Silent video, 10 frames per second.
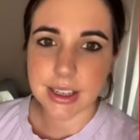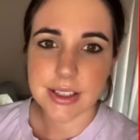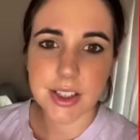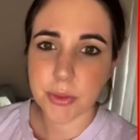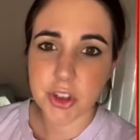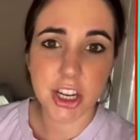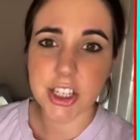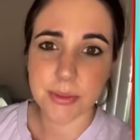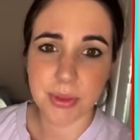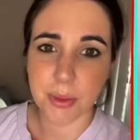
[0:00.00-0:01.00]
Stop
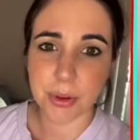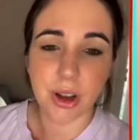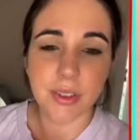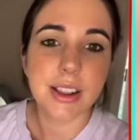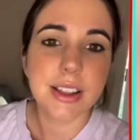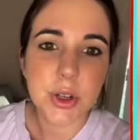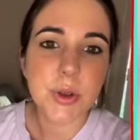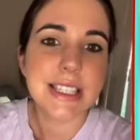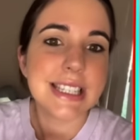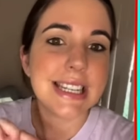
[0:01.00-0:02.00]
judging people on the little
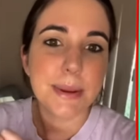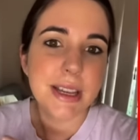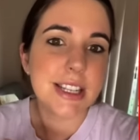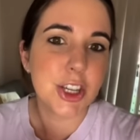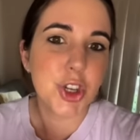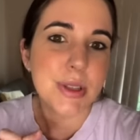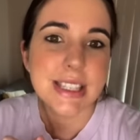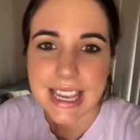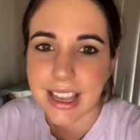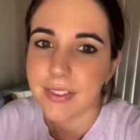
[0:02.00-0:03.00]
snippet you
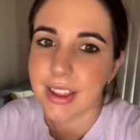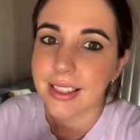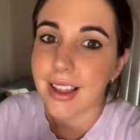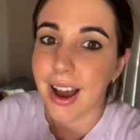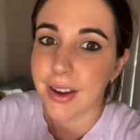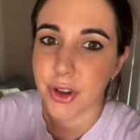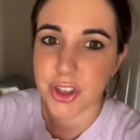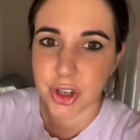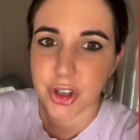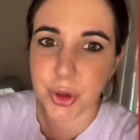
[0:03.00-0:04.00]
see of their life on
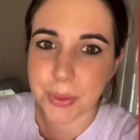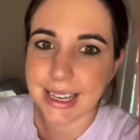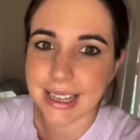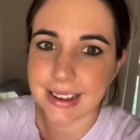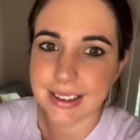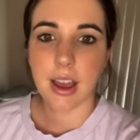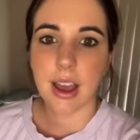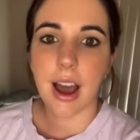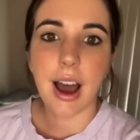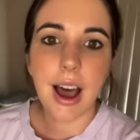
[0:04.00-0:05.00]
social media.
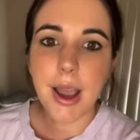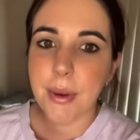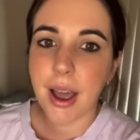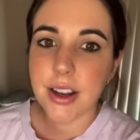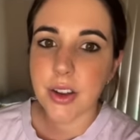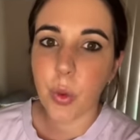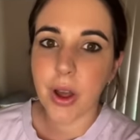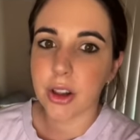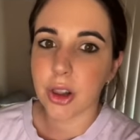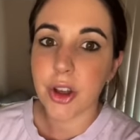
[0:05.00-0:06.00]
I might have won
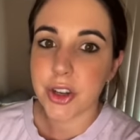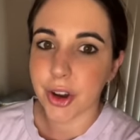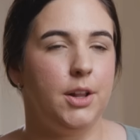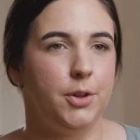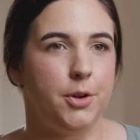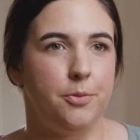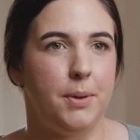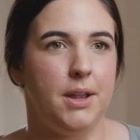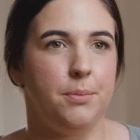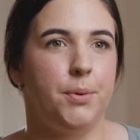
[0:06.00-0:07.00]
the lotto. A lot of
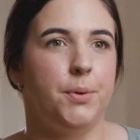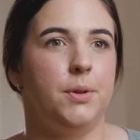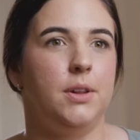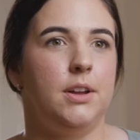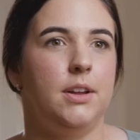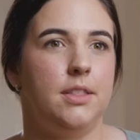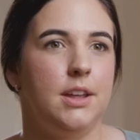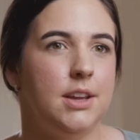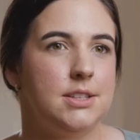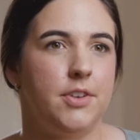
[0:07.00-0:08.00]
people
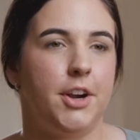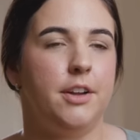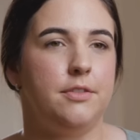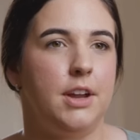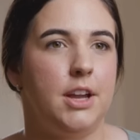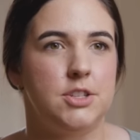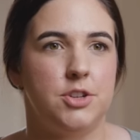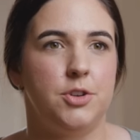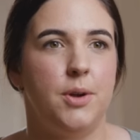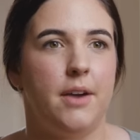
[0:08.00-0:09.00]
think it's very unfair
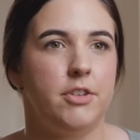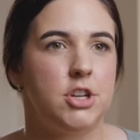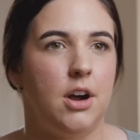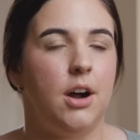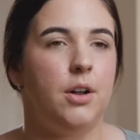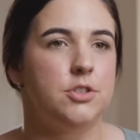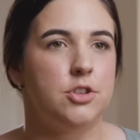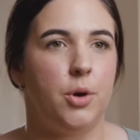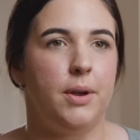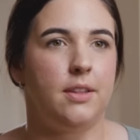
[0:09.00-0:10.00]
to have a child
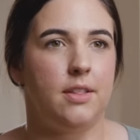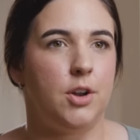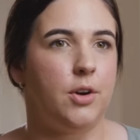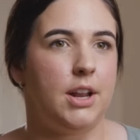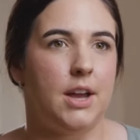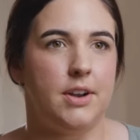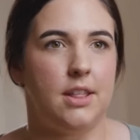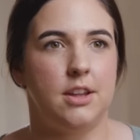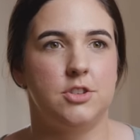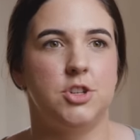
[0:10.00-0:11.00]
knowing that they're not going to have
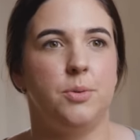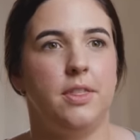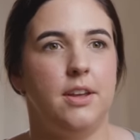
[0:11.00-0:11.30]
anything to do with